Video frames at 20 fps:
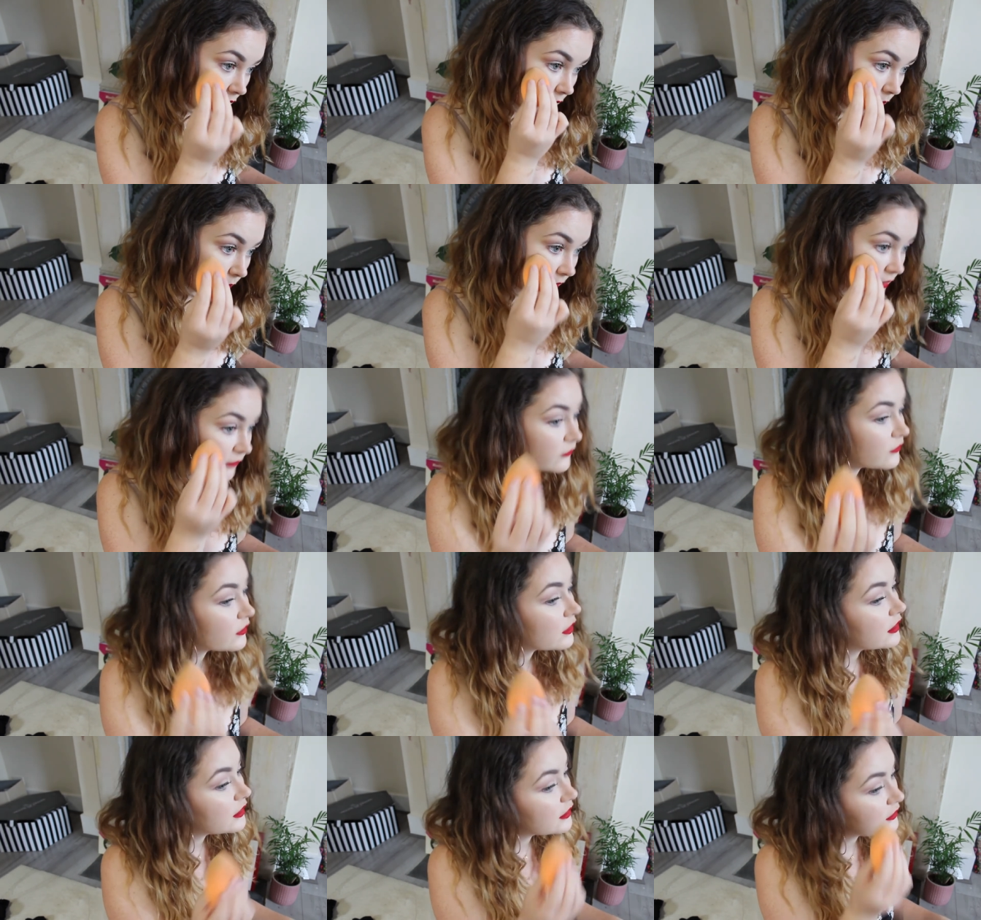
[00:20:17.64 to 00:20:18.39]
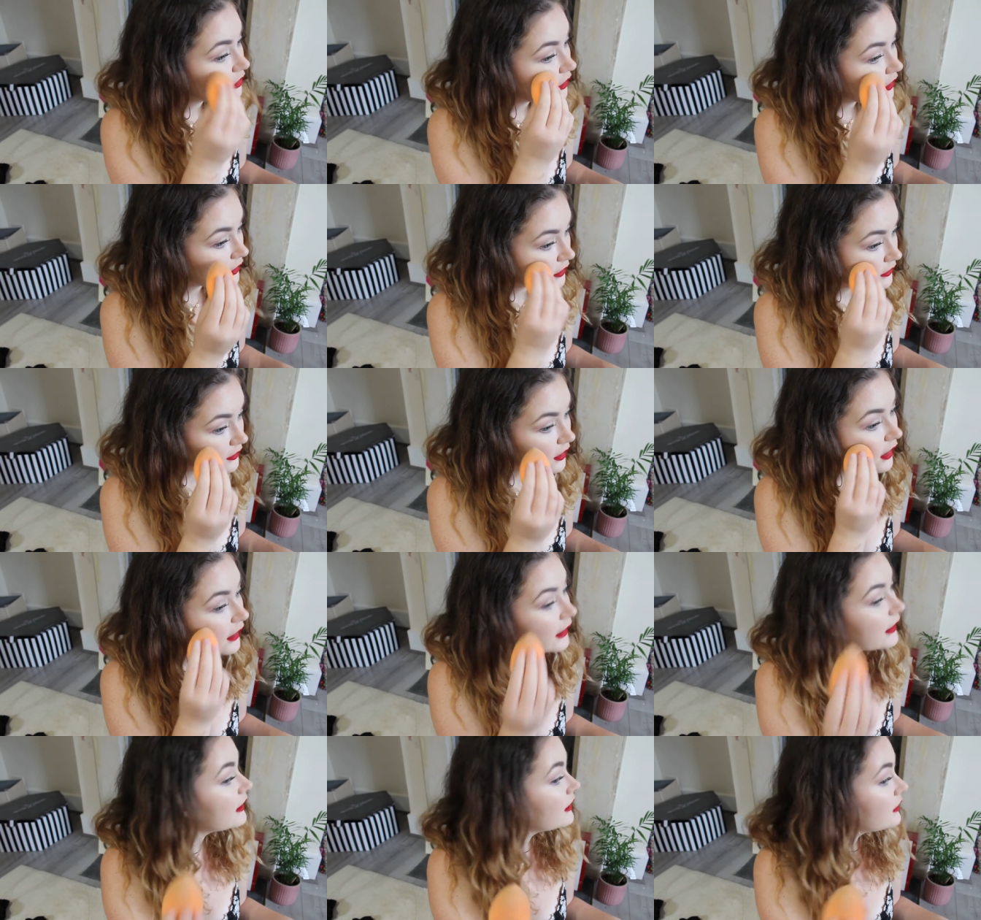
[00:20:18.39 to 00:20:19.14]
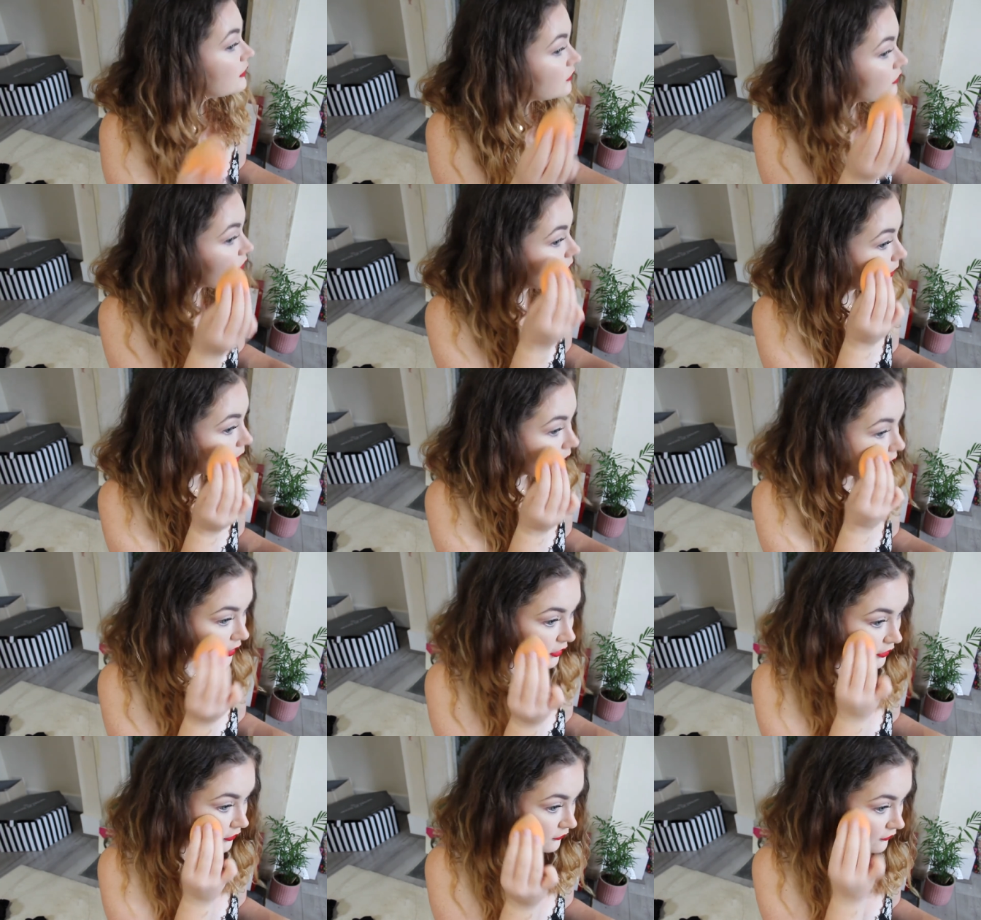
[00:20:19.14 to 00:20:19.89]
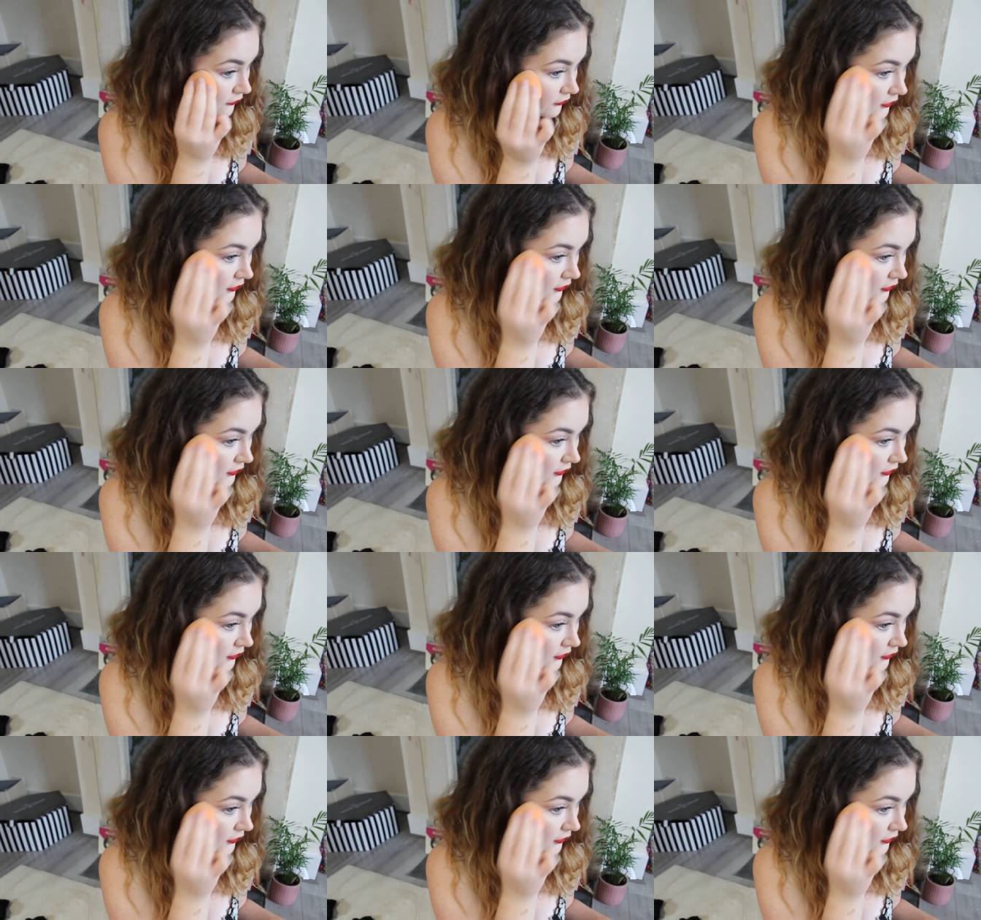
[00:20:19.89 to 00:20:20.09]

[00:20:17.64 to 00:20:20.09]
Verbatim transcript: but if you're kind of trying to tie it into a kind of